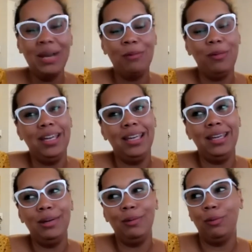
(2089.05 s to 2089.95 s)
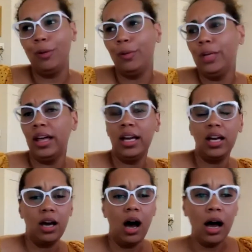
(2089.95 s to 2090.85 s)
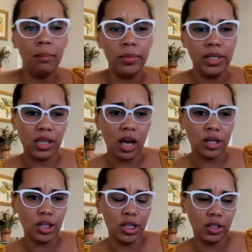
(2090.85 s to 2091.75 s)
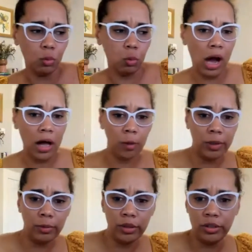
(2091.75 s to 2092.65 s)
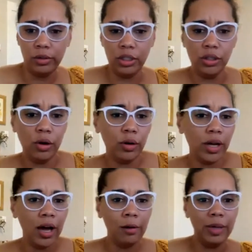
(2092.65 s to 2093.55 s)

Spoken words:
We like got massages while we were doing yoga.